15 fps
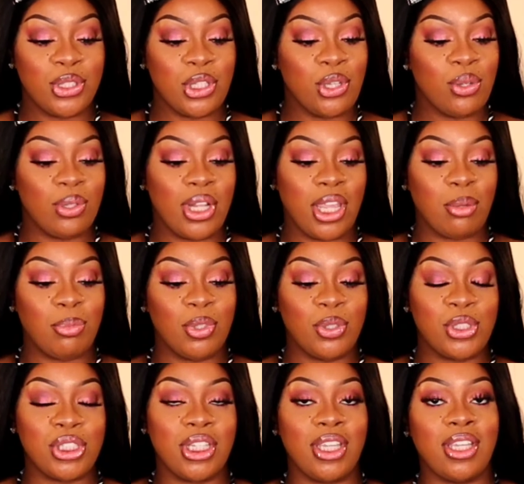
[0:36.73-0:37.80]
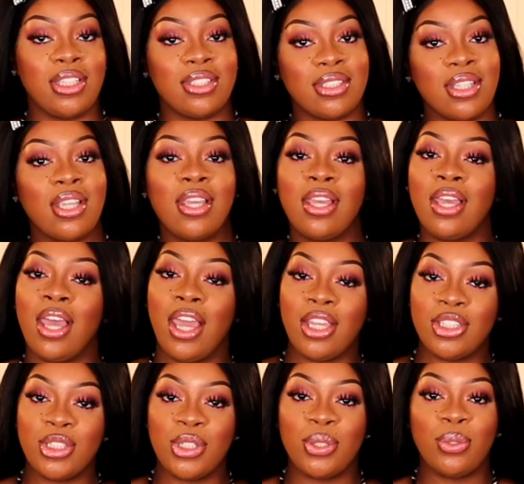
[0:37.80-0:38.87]
do you like blue cheese?
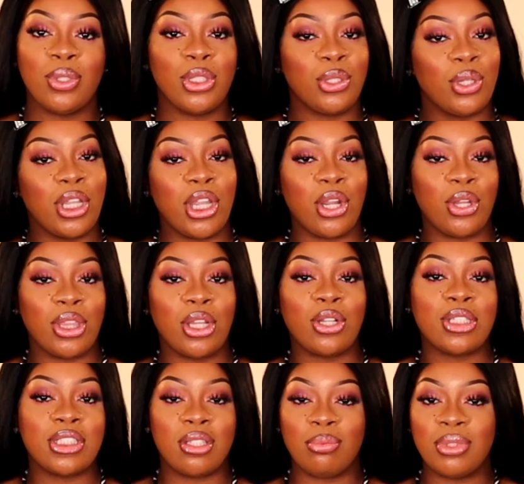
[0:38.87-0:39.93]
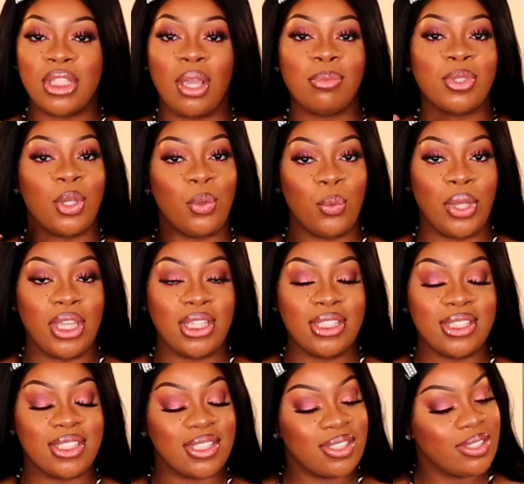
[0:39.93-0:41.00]
I do, a little here and there, sometimes on
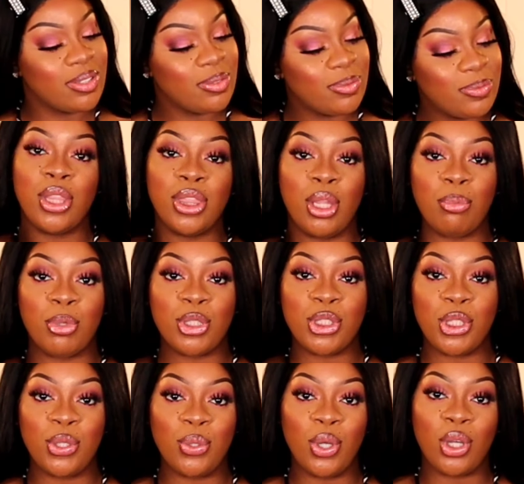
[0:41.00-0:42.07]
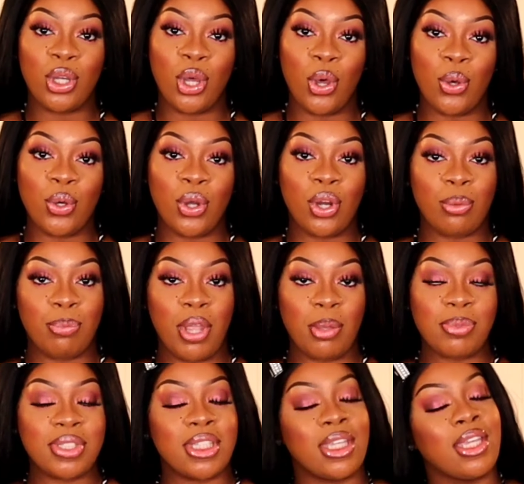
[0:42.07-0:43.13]
wings. Number two, Coke or
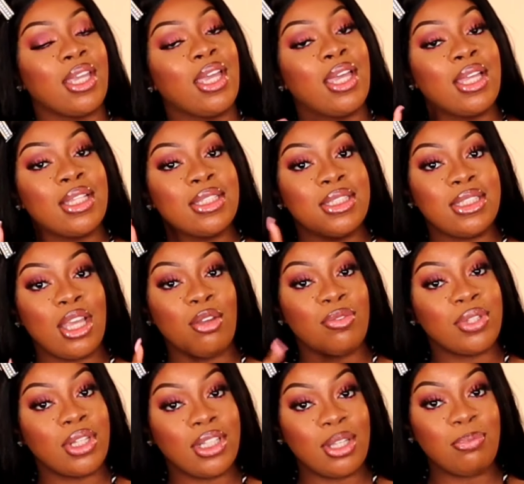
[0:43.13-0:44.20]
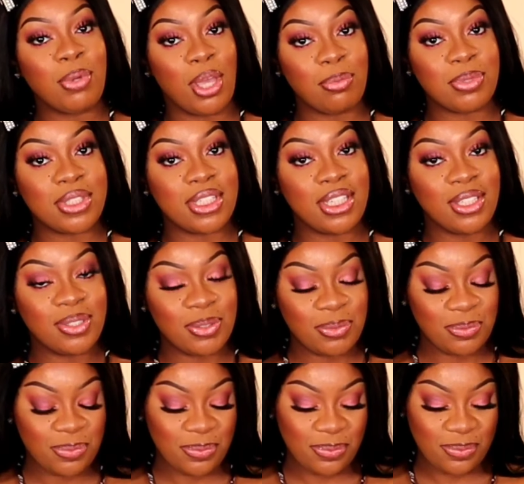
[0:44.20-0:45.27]
Pepsi? Definitely Pepsi.
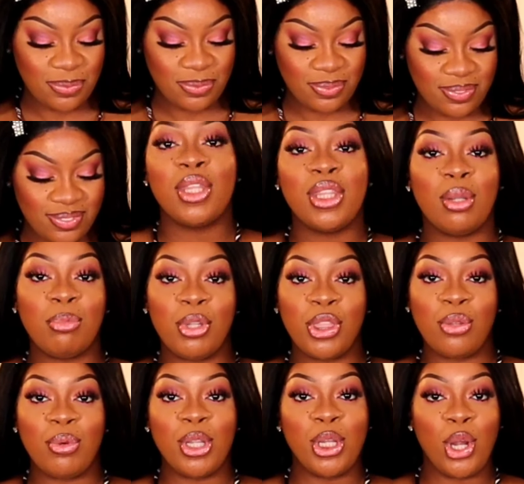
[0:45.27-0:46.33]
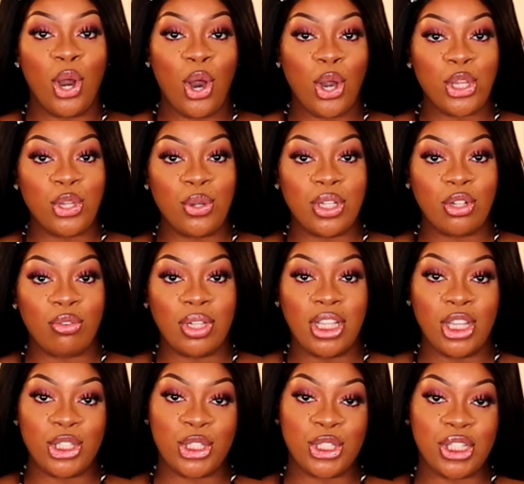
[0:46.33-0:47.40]
Number three, are you in a
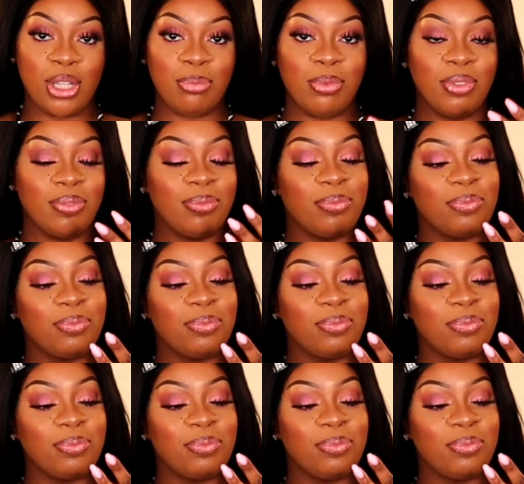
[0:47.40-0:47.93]
relationship?